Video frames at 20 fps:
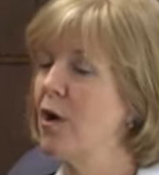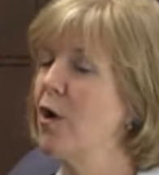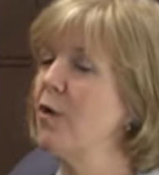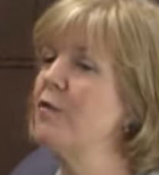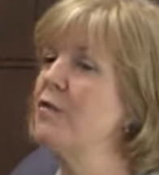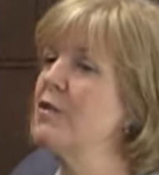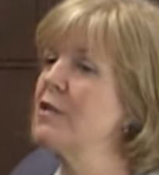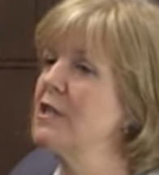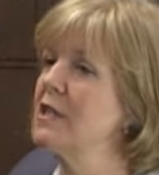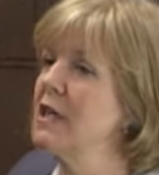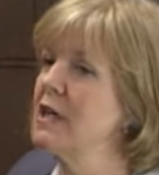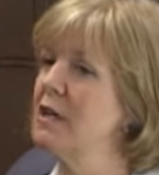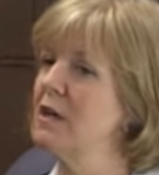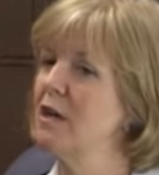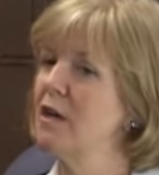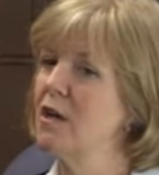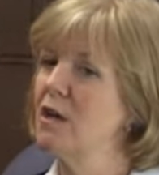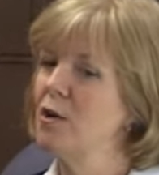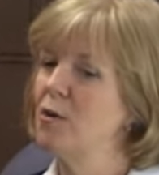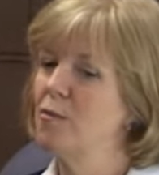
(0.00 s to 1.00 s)
hopefully
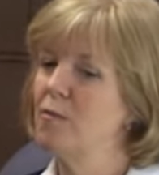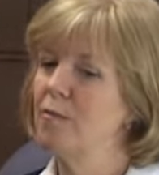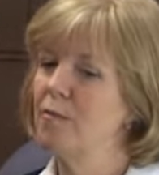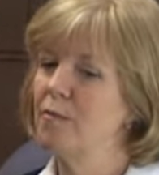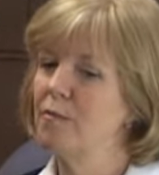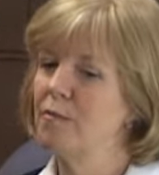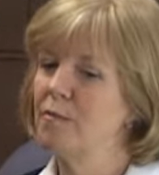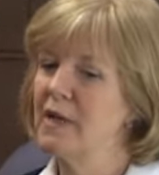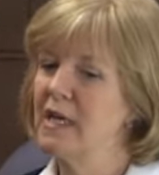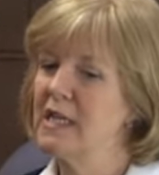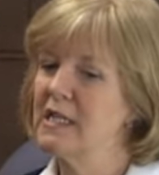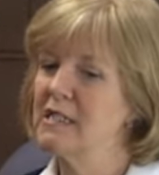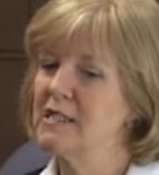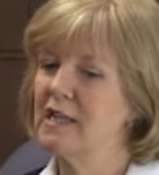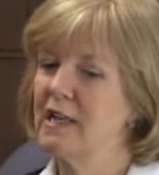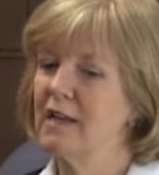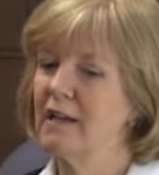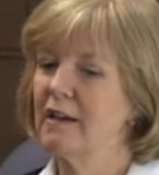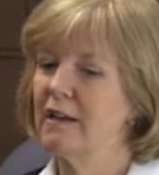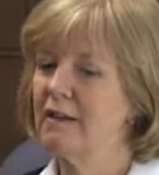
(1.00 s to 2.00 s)

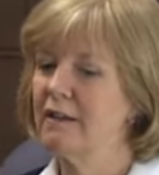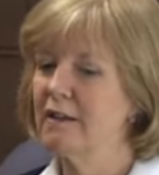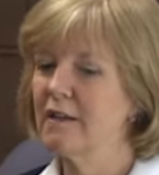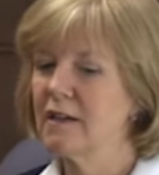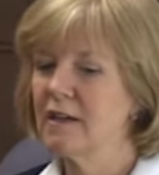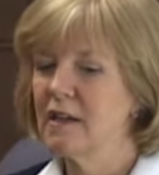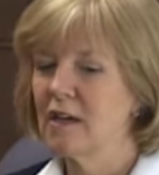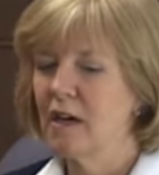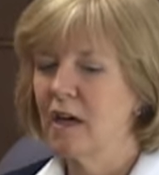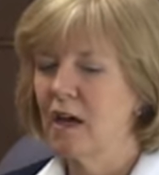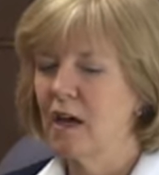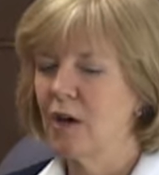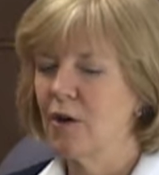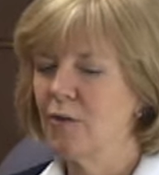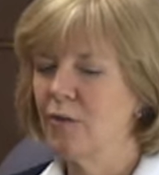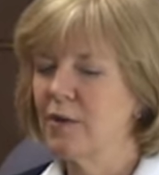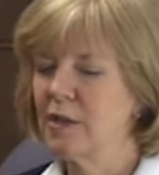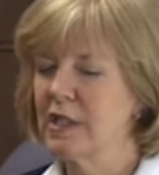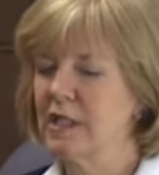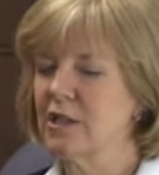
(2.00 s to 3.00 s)
maintain
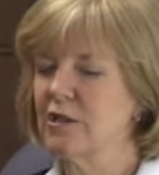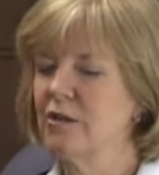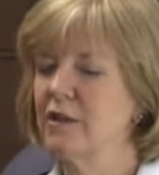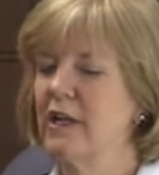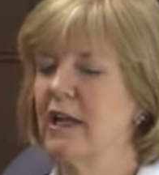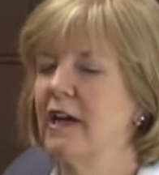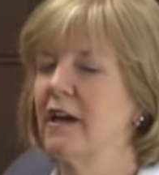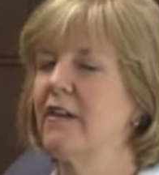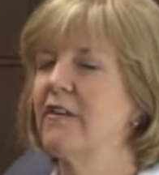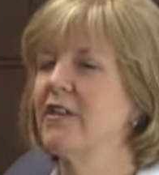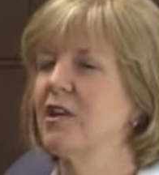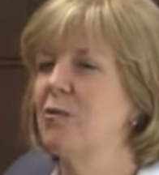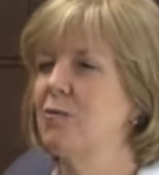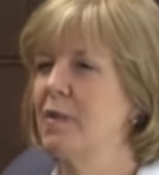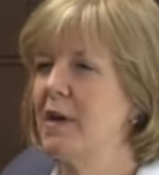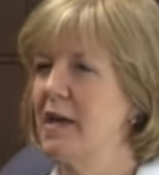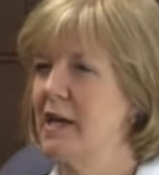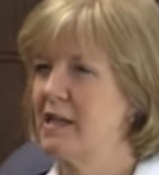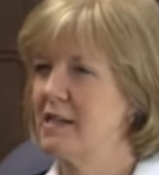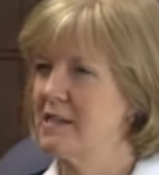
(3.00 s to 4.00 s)
a really good healthy
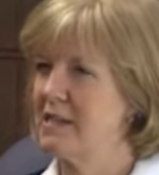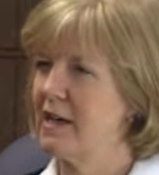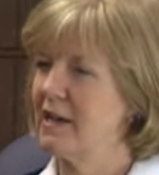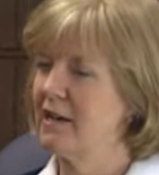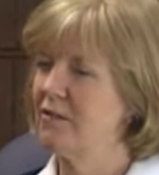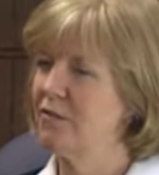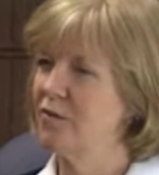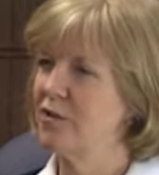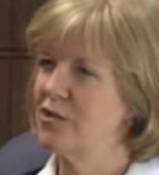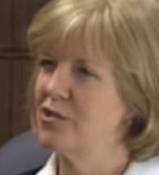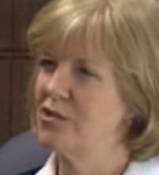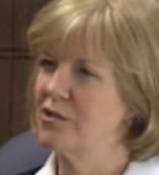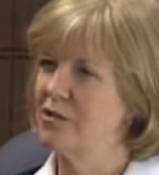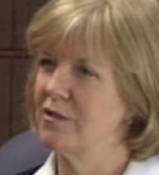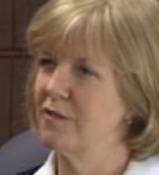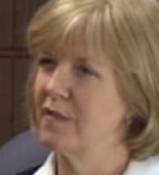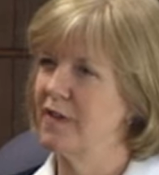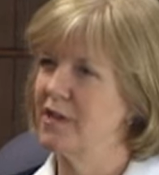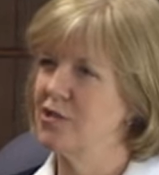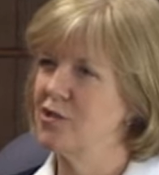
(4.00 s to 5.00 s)
base out of which
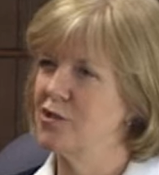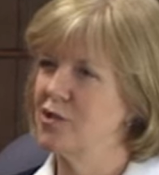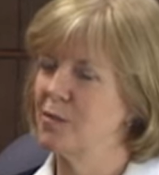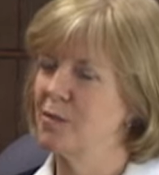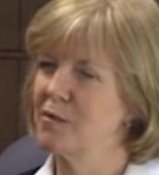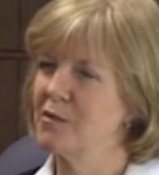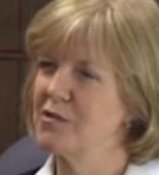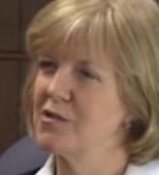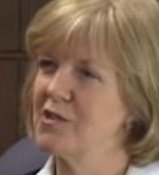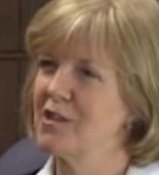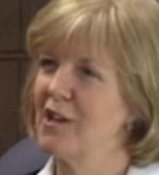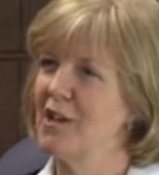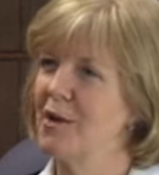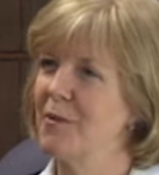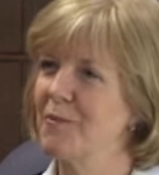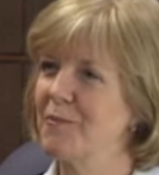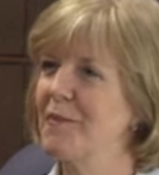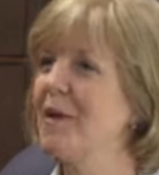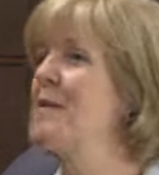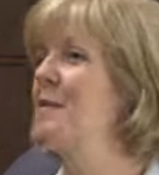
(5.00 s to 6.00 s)
the vegetables
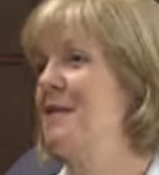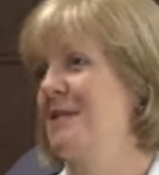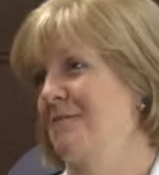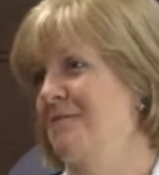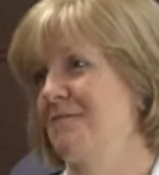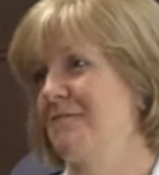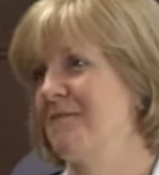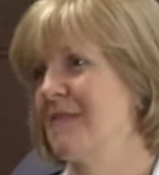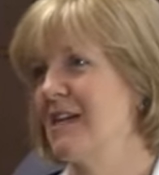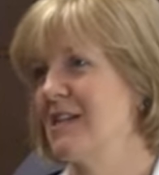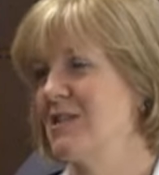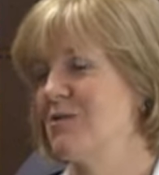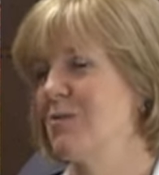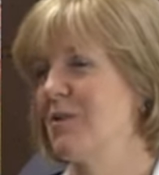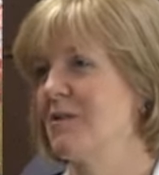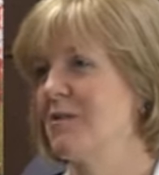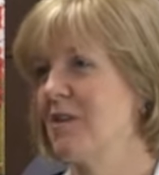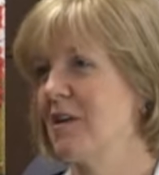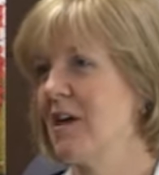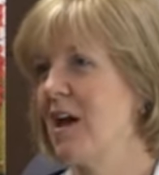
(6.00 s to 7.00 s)
come. That's
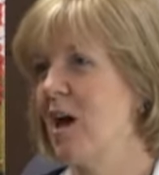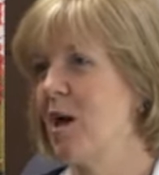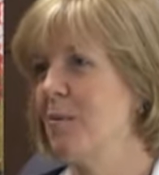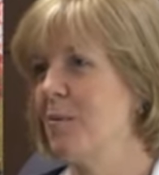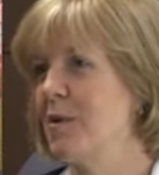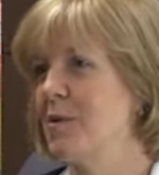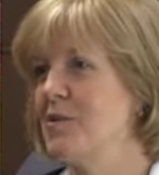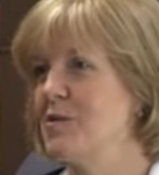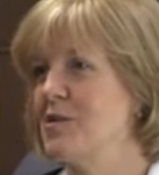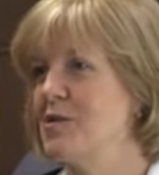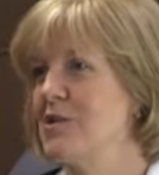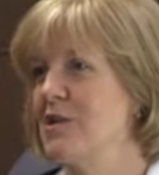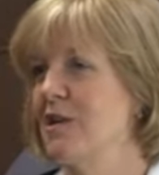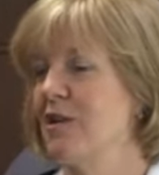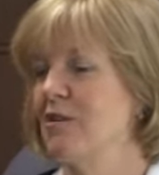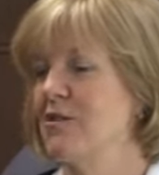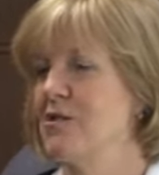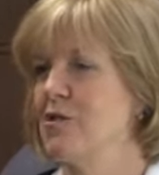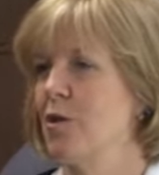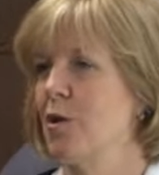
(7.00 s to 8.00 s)
what the composting
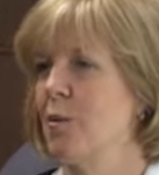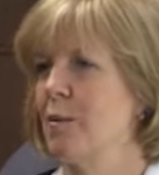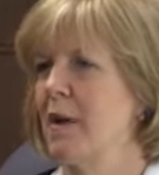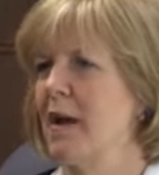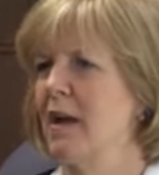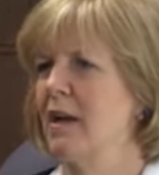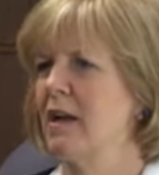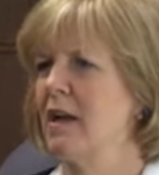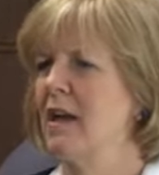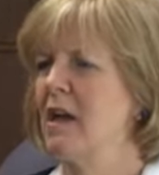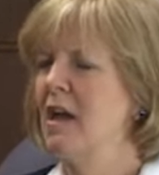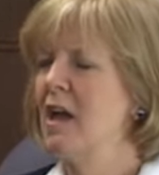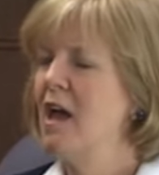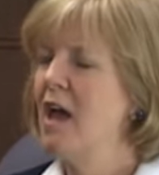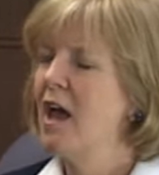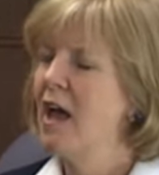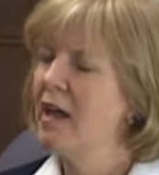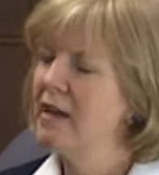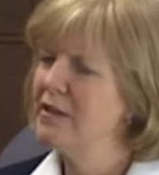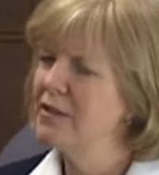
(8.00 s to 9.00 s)
is all about.
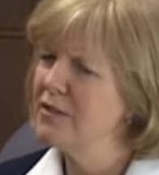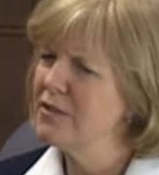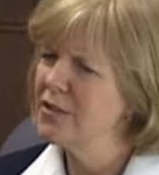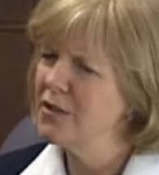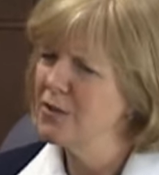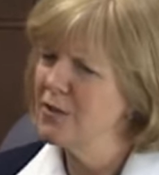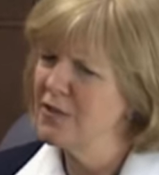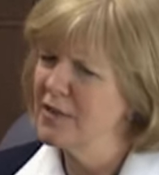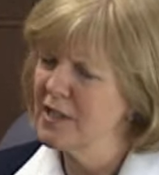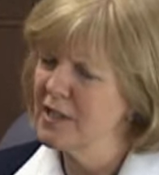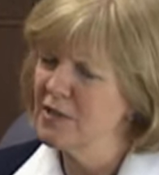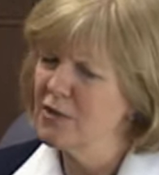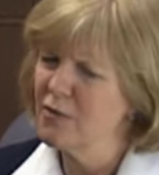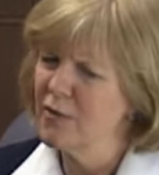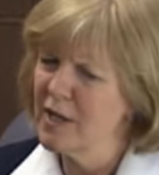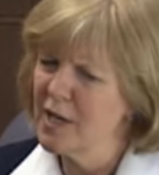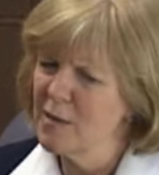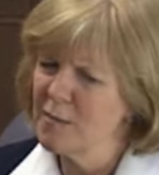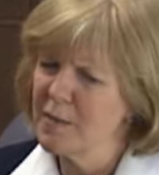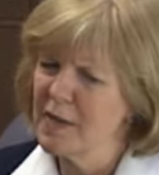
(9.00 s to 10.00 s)
And don't you think
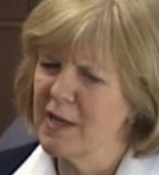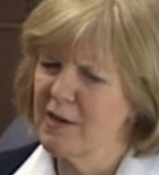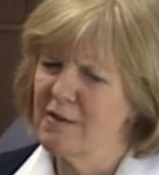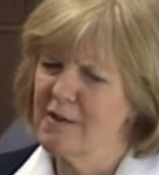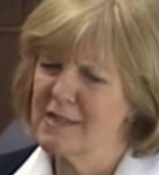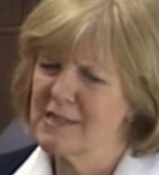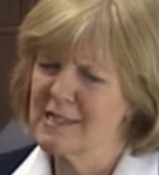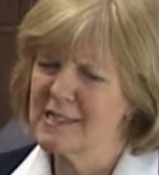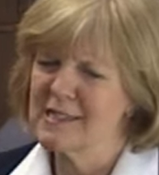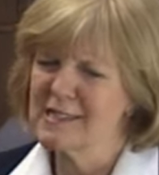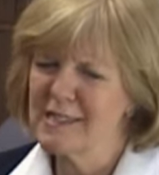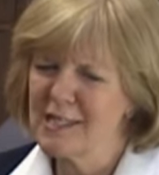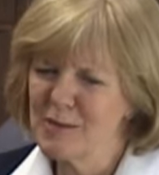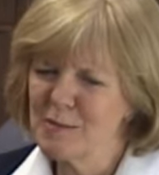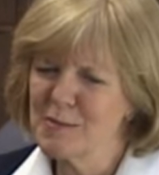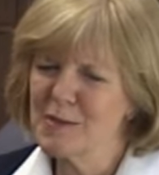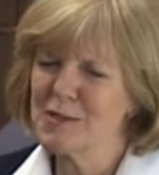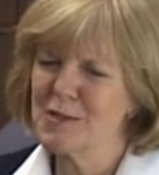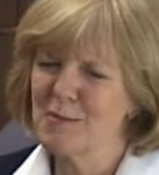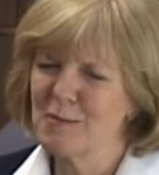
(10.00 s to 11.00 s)
grandparents, it
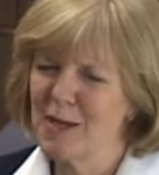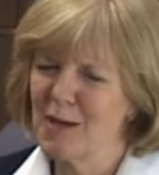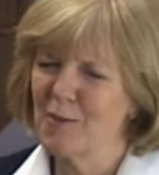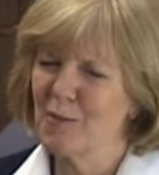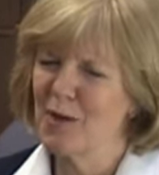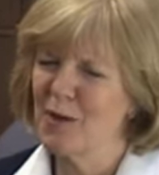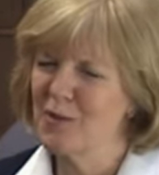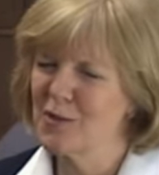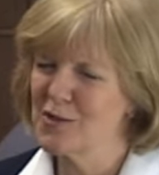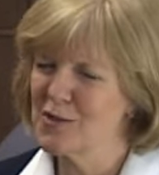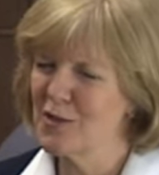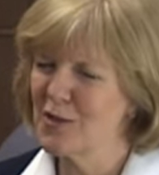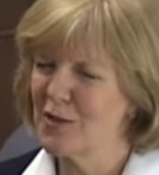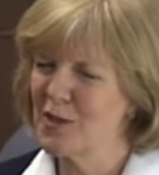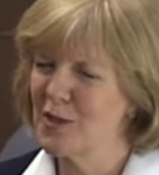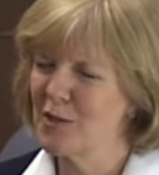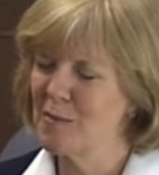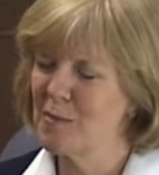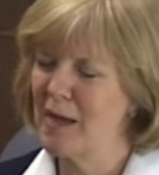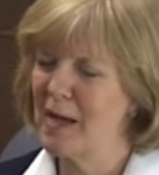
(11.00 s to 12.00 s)
seems to me, we were
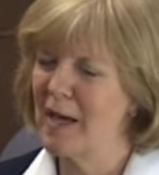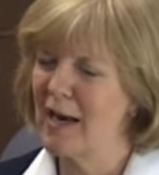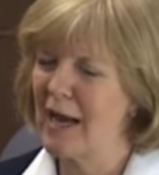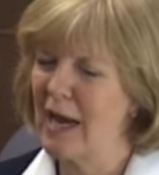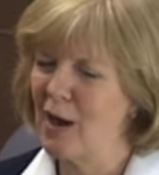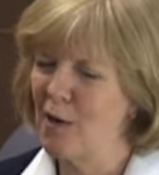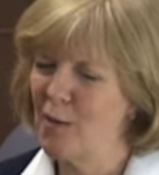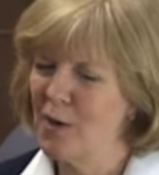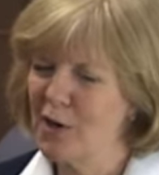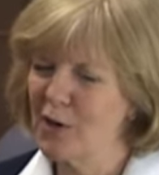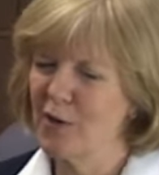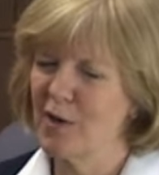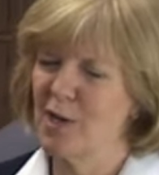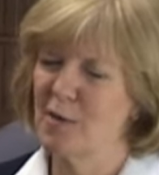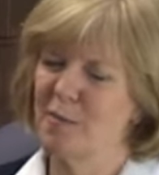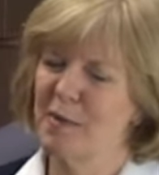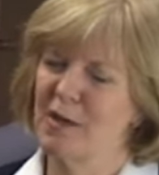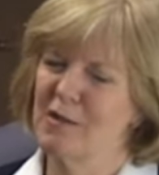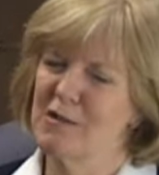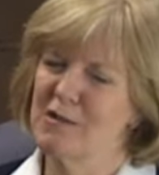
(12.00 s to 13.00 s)
talking about our
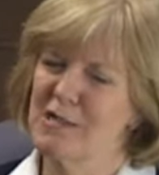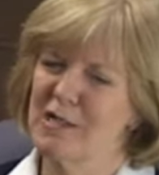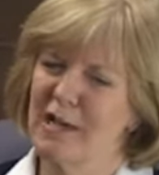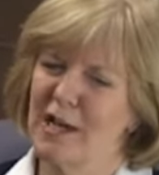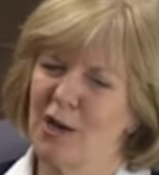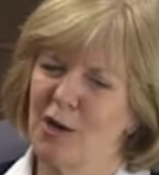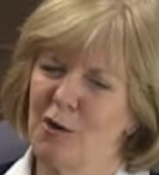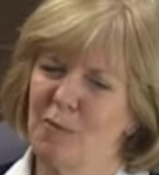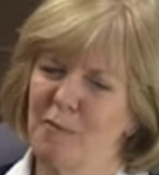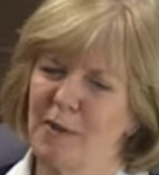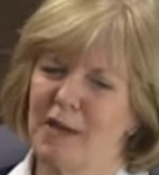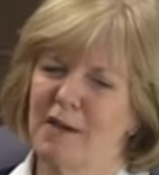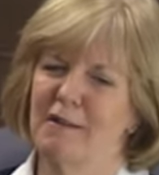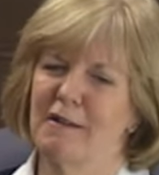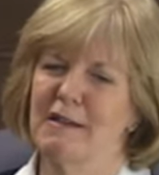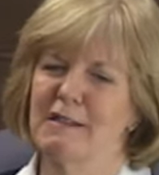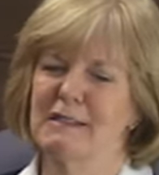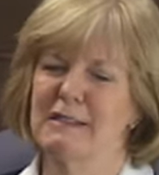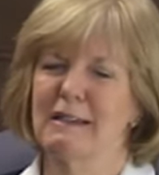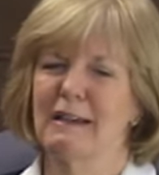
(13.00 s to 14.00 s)
grandparents and our
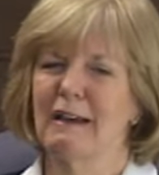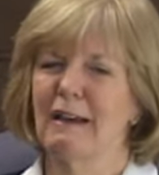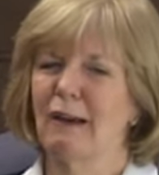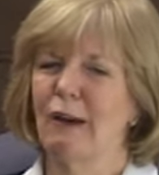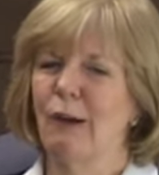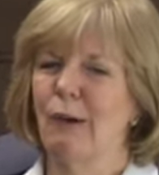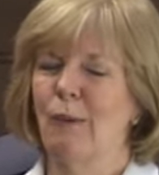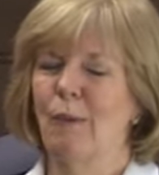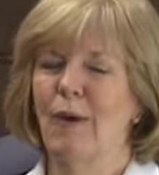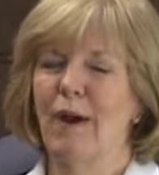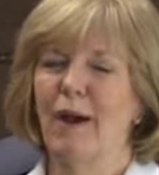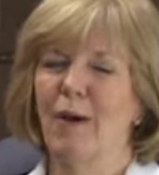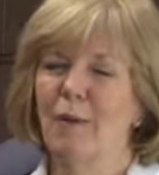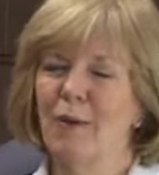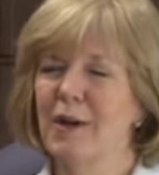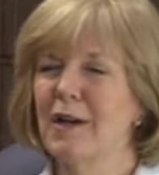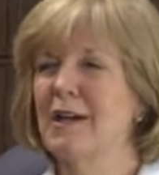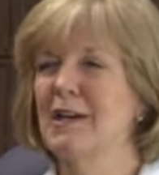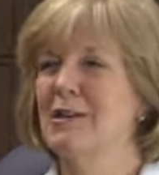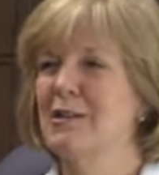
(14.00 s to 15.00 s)
parents. Well,
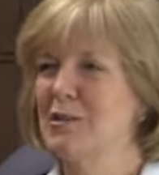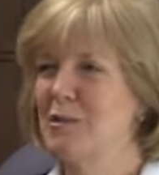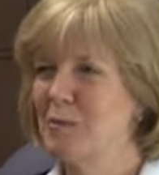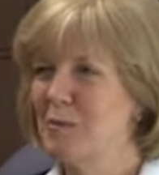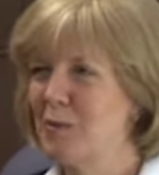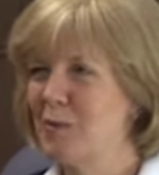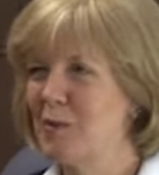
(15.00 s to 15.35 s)
we're getting to